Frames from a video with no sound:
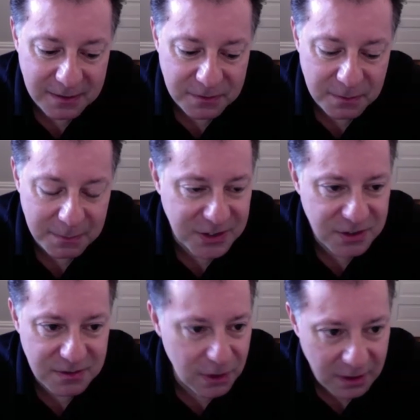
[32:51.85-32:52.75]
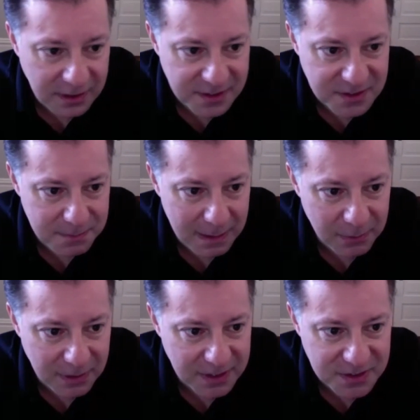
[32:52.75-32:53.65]
from my earliest
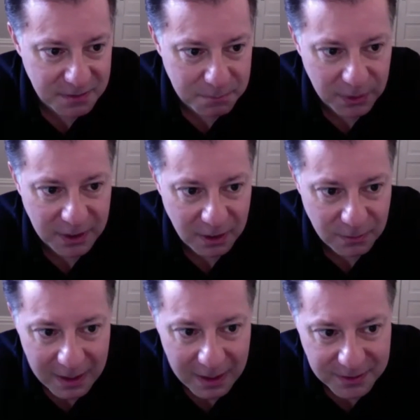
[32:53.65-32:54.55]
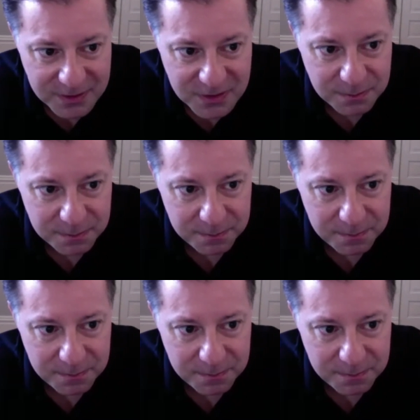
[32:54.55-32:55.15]
memories of putting on records.